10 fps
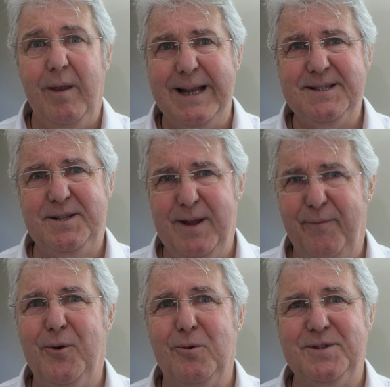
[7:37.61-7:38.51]
It's a
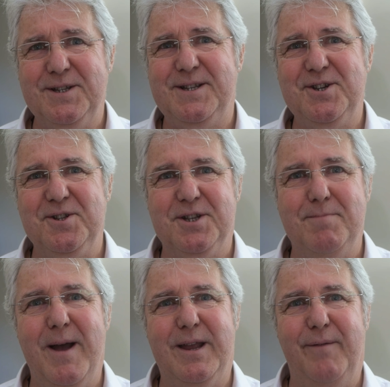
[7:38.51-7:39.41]
difficult decision
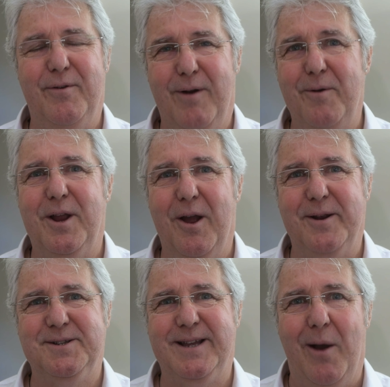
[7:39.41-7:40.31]
to make if you're only
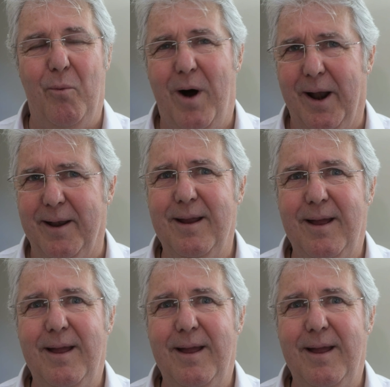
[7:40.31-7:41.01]
going to get one.